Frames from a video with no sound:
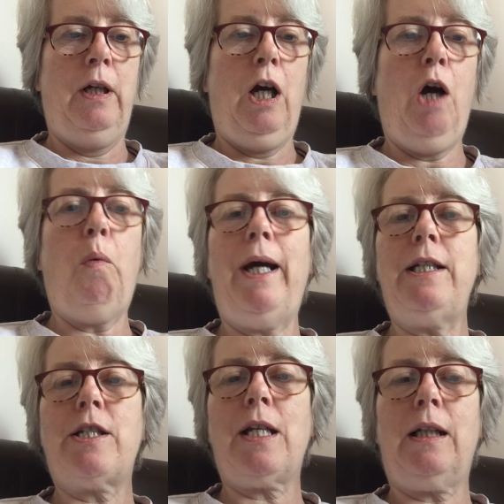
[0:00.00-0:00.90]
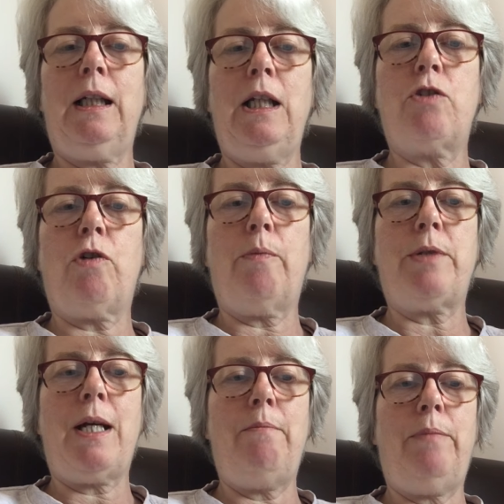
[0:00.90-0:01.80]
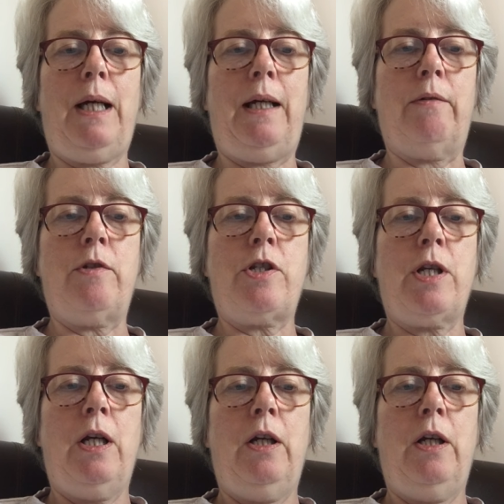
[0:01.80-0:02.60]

Her weight suddenly dropped 10 pounds,